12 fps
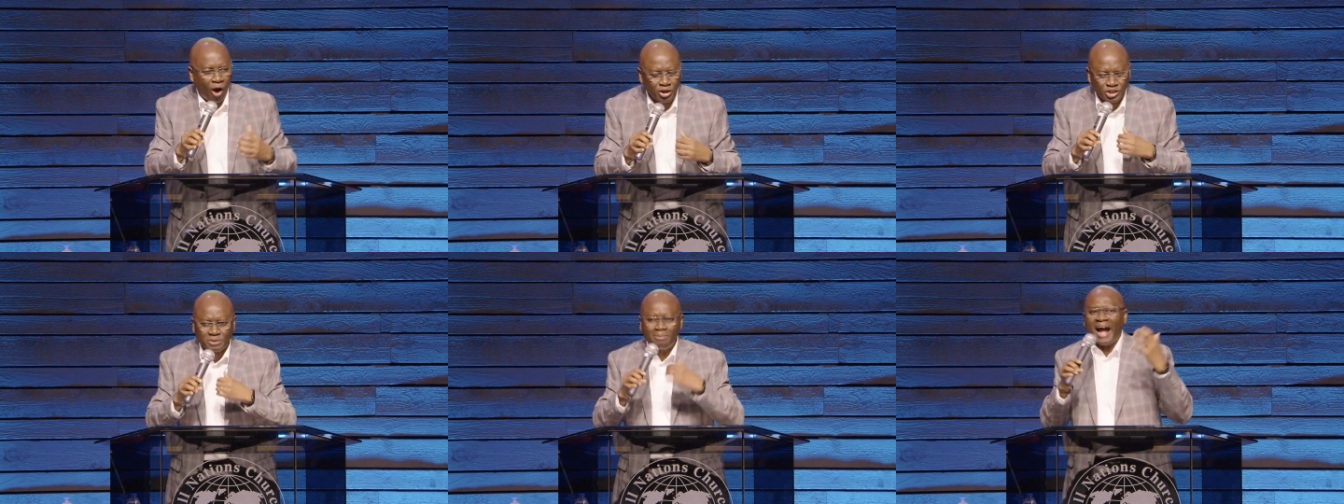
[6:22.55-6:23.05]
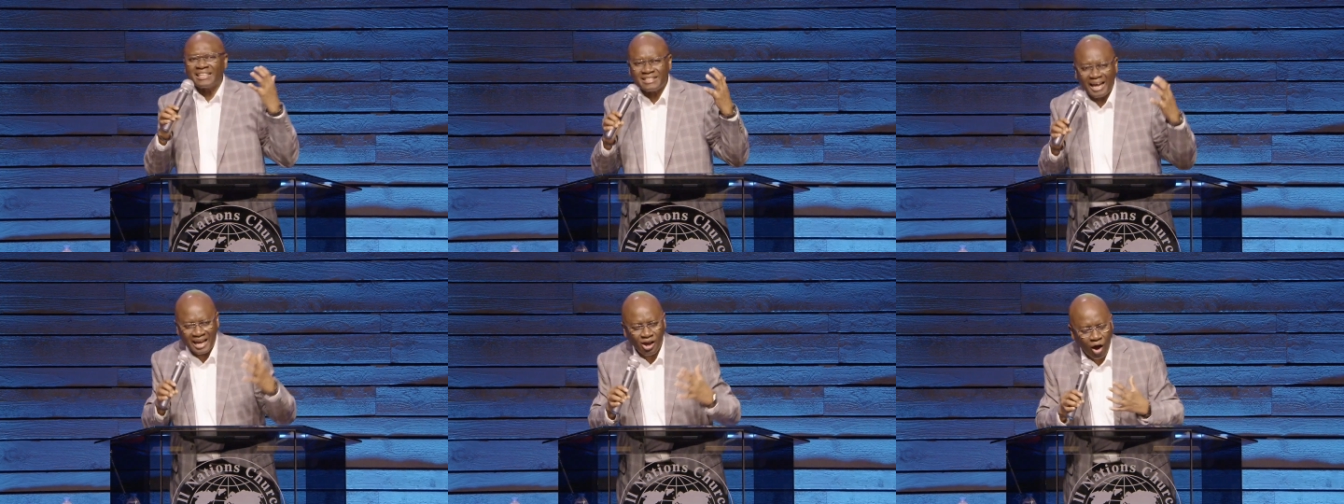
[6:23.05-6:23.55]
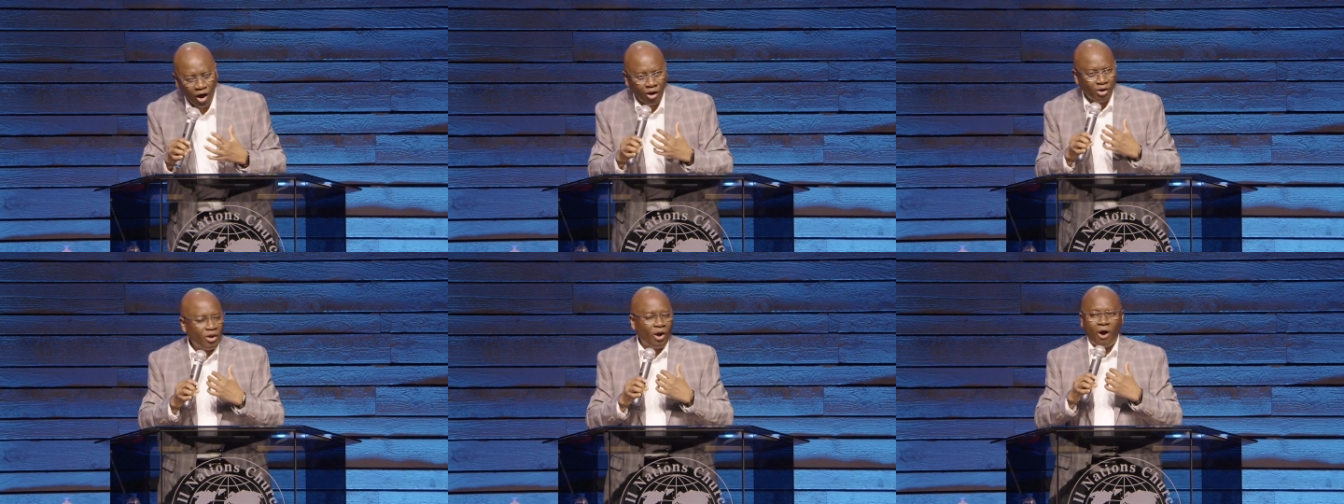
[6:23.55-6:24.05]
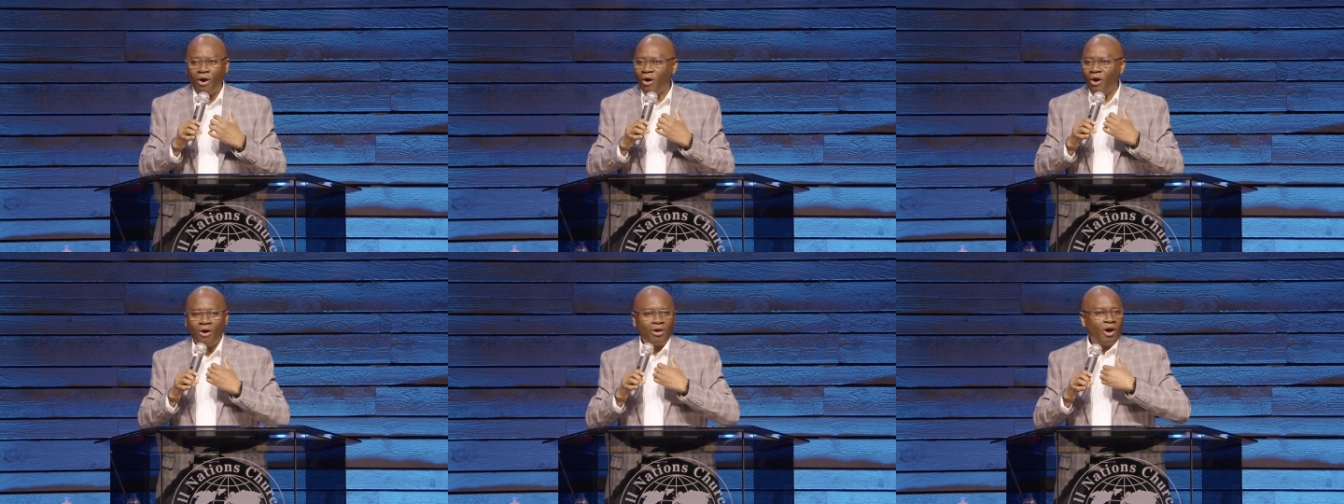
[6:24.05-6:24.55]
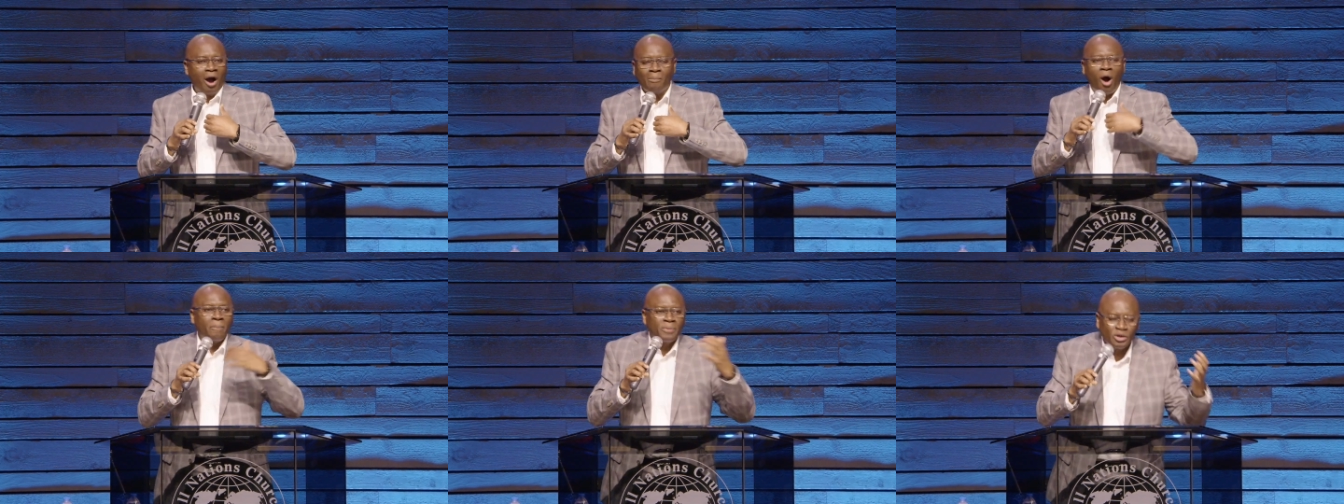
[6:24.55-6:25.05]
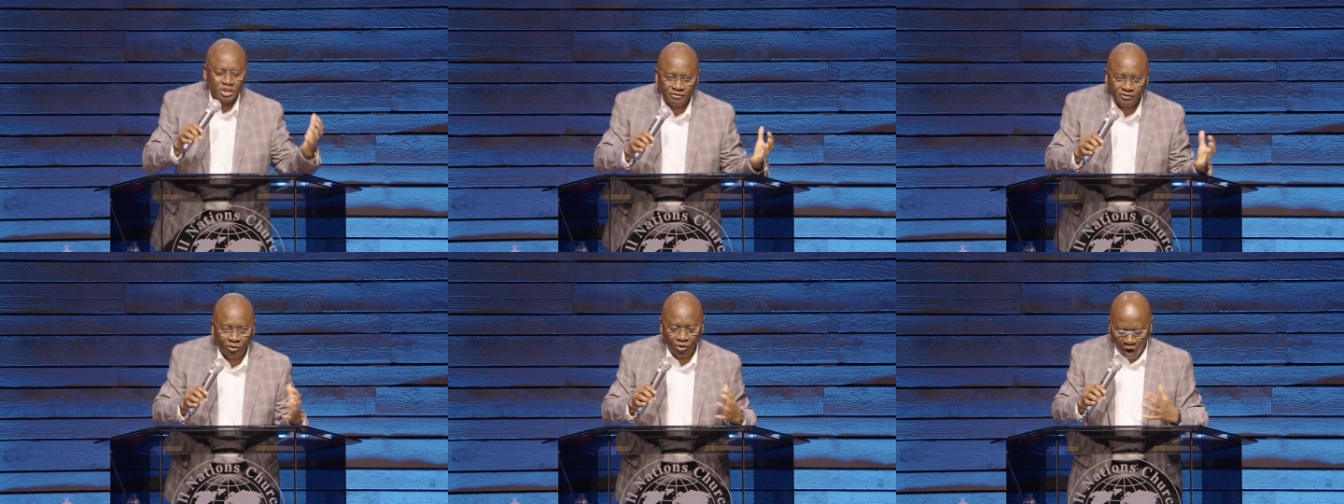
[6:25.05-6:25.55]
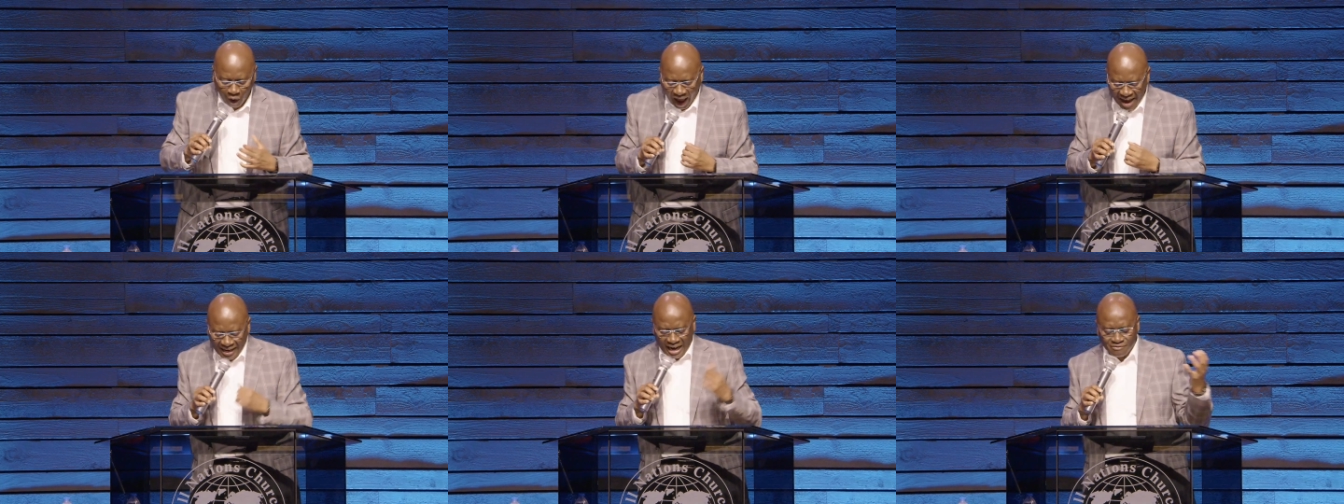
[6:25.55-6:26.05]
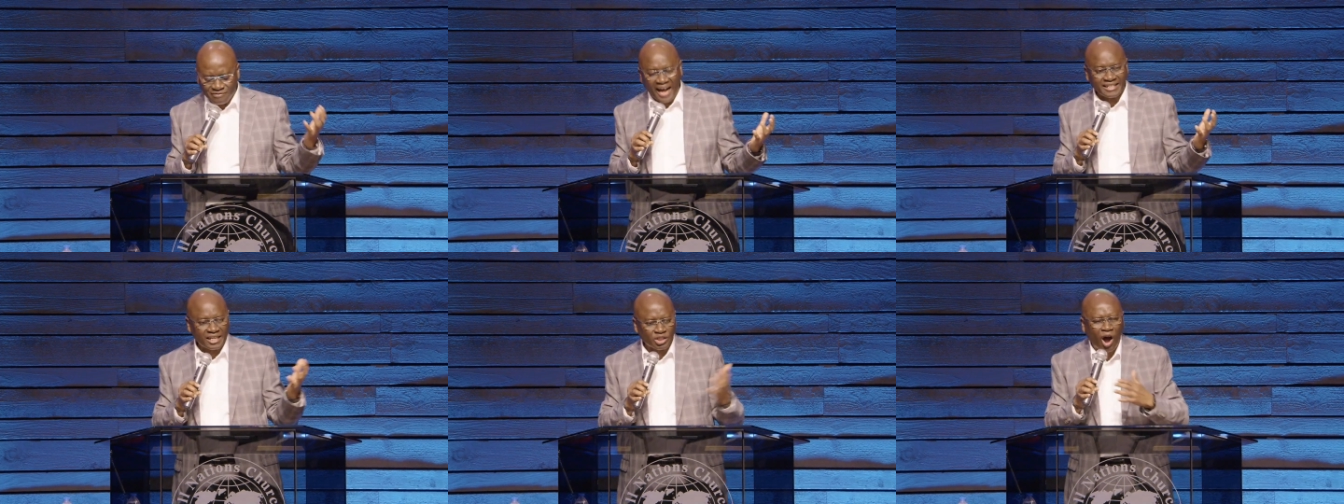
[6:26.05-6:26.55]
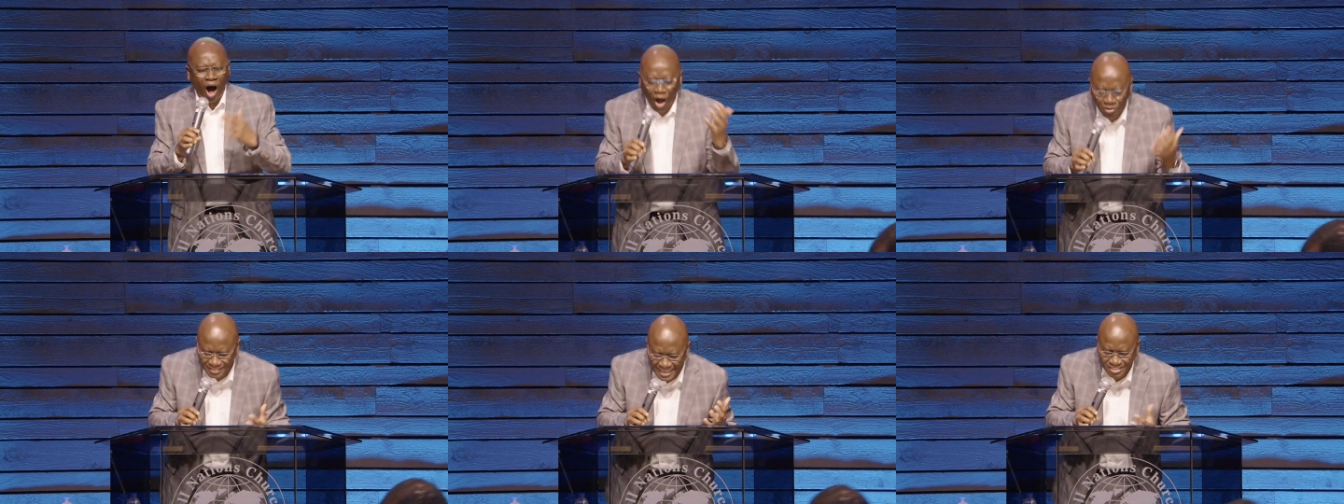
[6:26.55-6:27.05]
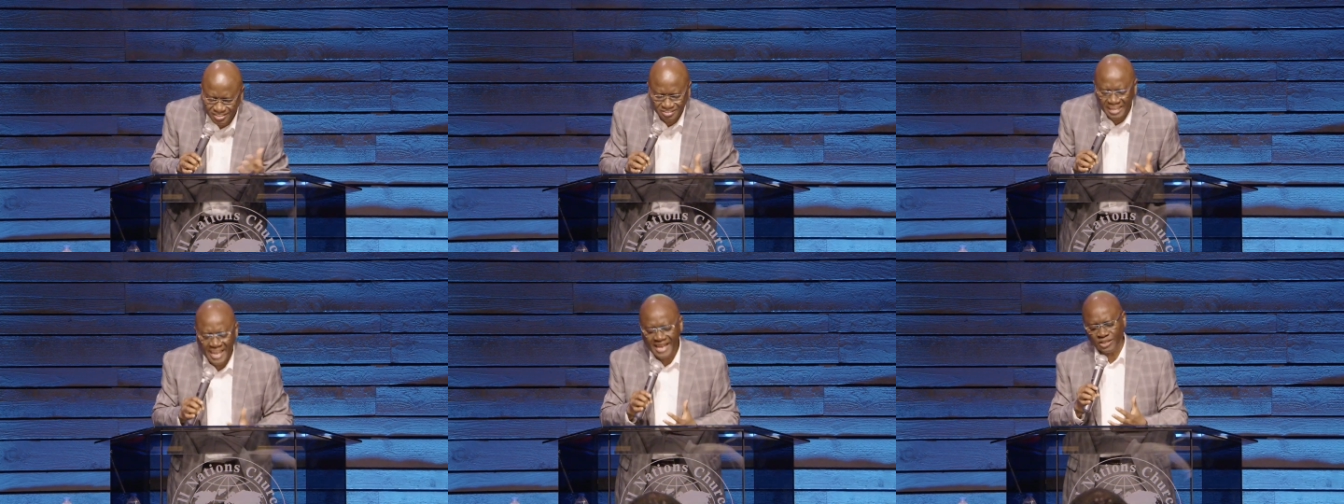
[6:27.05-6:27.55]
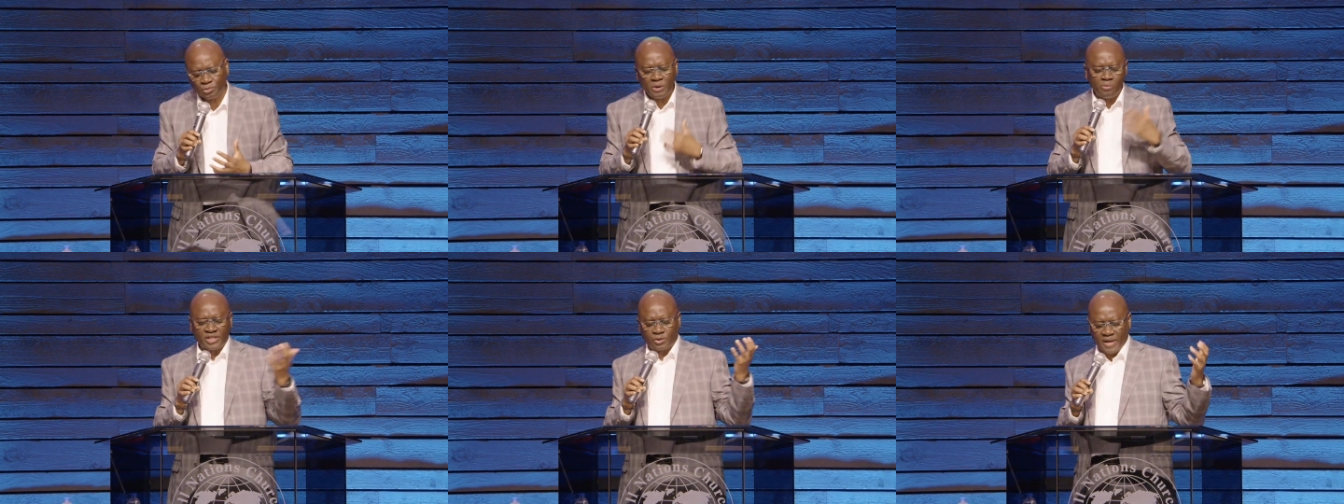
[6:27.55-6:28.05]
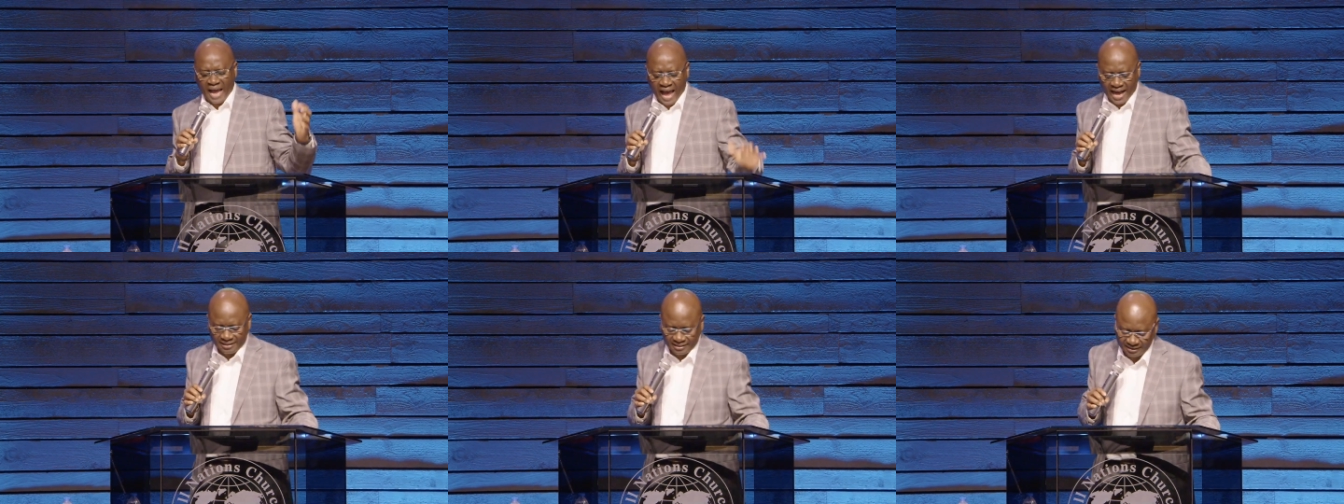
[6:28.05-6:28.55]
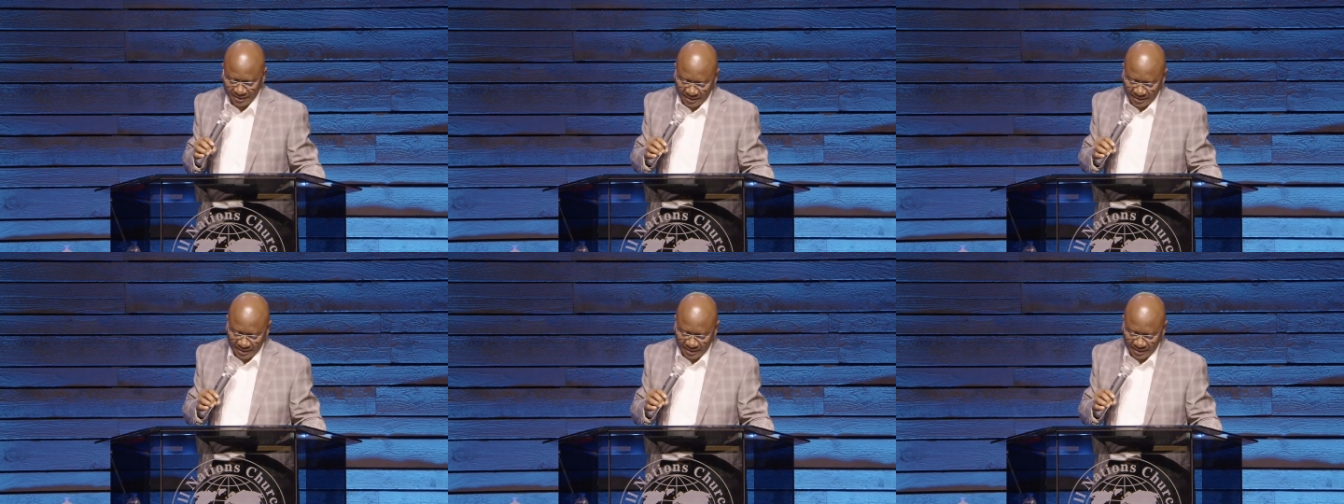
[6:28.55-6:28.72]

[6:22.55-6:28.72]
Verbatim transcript: or smarter or, or, or, or, more beautiful or had an advantage. All these things we wish we had.